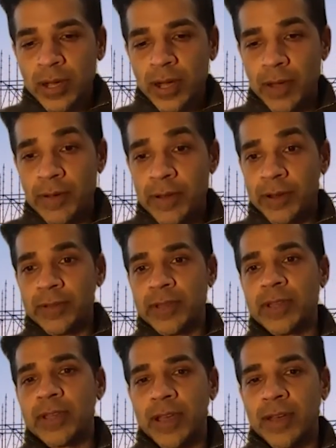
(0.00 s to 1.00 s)
not
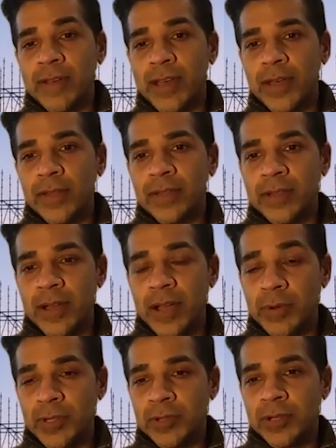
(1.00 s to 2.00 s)
only have I had the
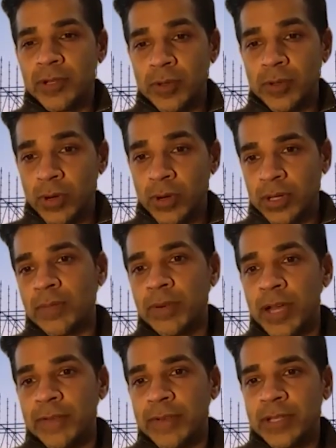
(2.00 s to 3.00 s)
opportunity to work in the
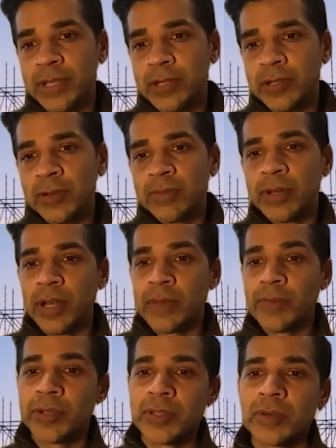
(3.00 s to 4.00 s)
private sector, but
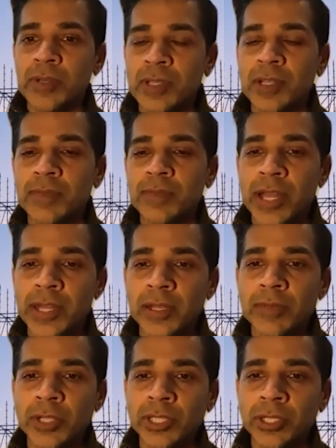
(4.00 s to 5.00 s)
I'm also a city planning
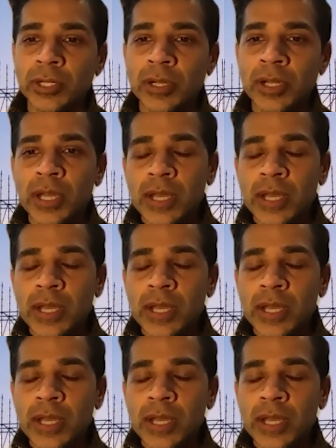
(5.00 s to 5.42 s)
commissioner